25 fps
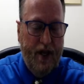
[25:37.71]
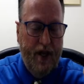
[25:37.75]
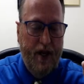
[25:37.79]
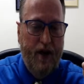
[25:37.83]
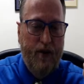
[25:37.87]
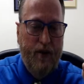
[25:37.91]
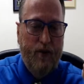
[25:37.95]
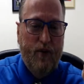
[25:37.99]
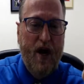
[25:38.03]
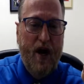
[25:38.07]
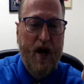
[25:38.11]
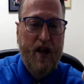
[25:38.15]

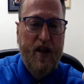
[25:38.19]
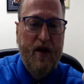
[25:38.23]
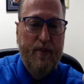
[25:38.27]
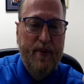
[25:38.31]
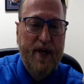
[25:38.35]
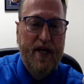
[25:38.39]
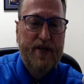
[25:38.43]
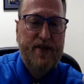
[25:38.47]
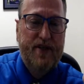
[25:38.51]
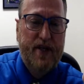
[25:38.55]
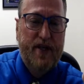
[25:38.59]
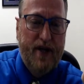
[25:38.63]
We're all a
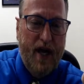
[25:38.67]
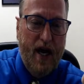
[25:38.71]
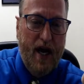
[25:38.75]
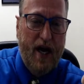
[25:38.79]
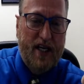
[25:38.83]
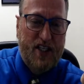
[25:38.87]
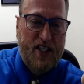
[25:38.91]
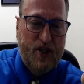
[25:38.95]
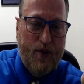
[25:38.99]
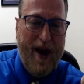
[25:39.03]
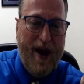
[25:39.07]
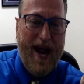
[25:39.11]
bunch of ducks.
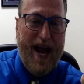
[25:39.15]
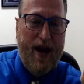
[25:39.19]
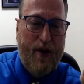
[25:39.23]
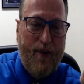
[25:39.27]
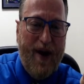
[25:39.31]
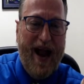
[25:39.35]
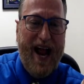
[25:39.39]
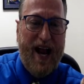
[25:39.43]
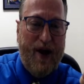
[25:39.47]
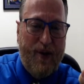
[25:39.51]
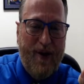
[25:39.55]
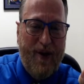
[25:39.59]
Quack,
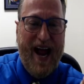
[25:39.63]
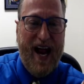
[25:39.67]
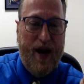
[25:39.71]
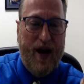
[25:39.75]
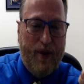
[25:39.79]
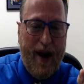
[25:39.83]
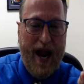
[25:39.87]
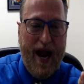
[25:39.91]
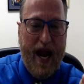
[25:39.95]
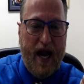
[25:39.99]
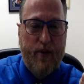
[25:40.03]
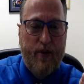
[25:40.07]
quack, quack, quack.